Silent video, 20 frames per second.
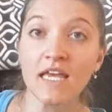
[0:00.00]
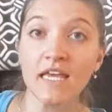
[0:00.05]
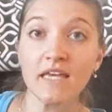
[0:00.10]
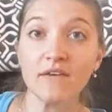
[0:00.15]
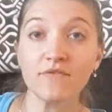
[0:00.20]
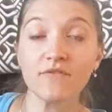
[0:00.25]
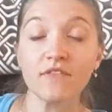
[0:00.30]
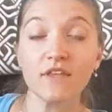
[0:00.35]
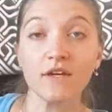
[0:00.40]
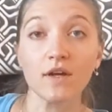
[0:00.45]

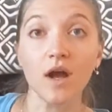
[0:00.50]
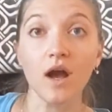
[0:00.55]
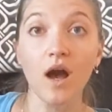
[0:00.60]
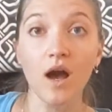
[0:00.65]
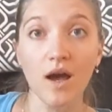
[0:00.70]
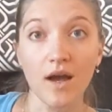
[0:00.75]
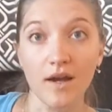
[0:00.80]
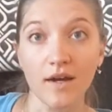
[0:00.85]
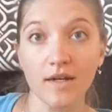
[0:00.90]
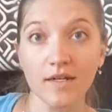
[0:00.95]
If there
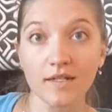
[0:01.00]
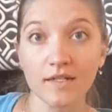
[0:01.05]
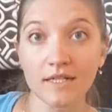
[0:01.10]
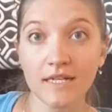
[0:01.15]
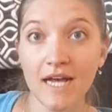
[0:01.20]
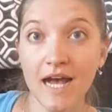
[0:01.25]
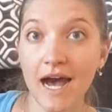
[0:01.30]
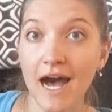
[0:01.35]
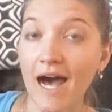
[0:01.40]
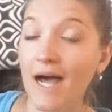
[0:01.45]
are,
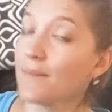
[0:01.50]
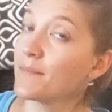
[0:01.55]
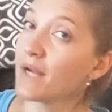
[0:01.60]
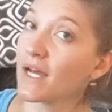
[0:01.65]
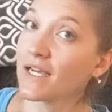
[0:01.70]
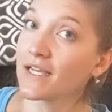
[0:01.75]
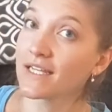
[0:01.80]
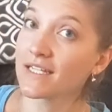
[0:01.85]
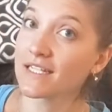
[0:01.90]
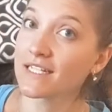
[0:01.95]
I'm
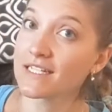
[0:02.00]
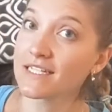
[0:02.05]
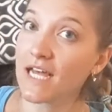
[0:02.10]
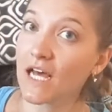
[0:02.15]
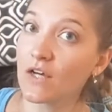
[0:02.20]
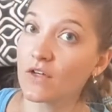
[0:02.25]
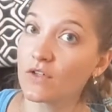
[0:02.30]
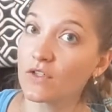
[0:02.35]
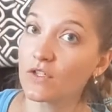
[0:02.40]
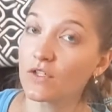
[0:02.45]
not going to
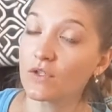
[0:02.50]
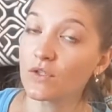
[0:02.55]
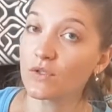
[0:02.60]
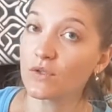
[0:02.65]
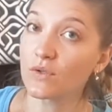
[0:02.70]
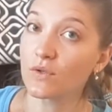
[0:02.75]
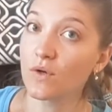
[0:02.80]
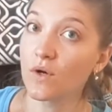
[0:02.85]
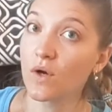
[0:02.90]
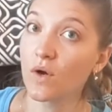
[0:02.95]
tell
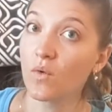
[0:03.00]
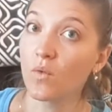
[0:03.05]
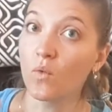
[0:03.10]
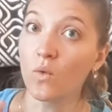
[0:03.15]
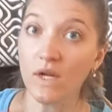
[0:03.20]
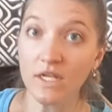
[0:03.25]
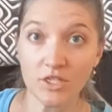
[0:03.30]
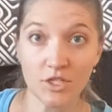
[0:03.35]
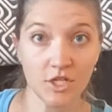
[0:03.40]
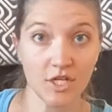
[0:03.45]
you
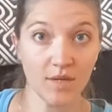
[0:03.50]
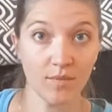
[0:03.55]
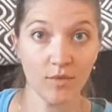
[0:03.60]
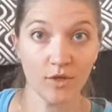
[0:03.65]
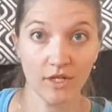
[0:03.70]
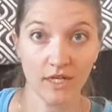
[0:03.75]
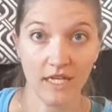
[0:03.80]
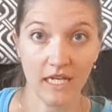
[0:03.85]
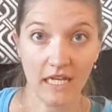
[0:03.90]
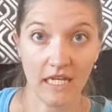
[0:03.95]
which
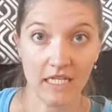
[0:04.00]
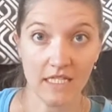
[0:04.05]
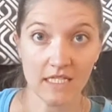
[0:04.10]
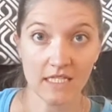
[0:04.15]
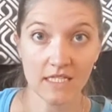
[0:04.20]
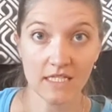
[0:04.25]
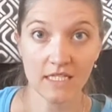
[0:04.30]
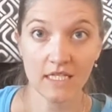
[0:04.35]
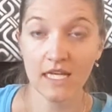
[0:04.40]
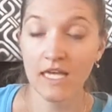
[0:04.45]
number it is.
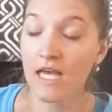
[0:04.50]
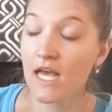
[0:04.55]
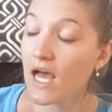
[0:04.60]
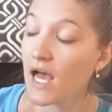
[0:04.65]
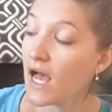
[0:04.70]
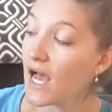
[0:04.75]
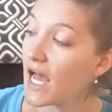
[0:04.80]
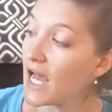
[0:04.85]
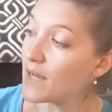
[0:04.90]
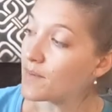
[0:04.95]

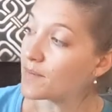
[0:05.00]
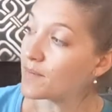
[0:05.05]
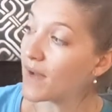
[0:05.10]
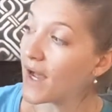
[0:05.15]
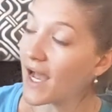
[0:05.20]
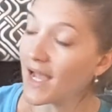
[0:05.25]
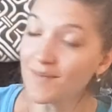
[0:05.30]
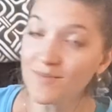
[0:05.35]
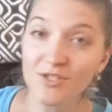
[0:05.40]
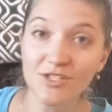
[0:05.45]

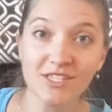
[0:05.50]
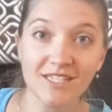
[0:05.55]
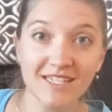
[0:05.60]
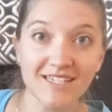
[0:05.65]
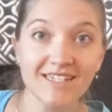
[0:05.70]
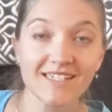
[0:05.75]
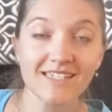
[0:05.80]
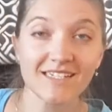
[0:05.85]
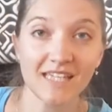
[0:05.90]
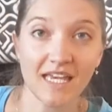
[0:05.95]
I'm just
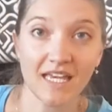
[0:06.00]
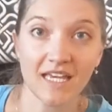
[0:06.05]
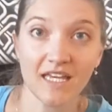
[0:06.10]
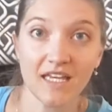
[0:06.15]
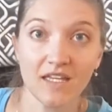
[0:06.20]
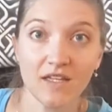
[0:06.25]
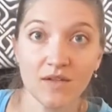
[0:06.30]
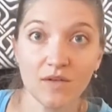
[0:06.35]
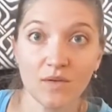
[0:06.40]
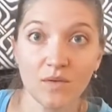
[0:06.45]
going to
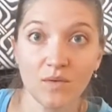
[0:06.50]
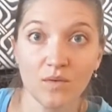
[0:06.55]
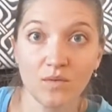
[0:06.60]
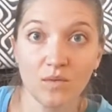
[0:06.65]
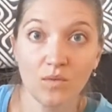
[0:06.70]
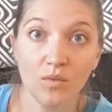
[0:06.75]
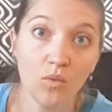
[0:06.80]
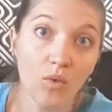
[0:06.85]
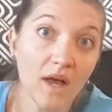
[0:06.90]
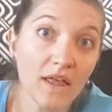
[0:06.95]
say
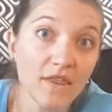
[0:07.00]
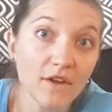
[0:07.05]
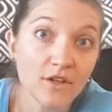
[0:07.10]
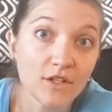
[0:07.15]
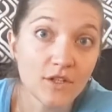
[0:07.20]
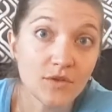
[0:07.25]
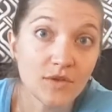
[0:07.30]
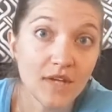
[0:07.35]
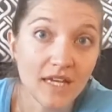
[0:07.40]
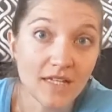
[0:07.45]
whether
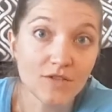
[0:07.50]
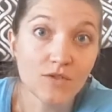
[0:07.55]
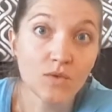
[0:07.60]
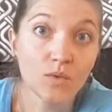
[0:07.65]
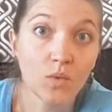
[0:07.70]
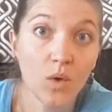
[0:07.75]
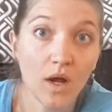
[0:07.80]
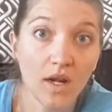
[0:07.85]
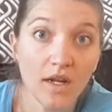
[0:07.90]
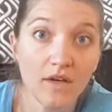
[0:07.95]
you guessed
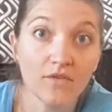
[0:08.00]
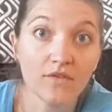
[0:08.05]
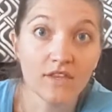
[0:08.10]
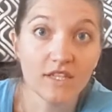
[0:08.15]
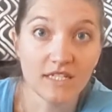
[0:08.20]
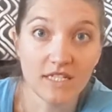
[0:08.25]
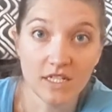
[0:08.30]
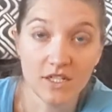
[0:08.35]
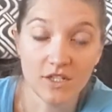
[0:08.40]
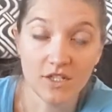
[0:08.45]
one of
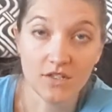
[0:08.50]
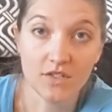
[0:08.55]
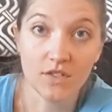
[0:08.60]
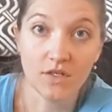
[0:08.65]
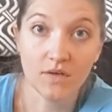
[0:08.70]
the digits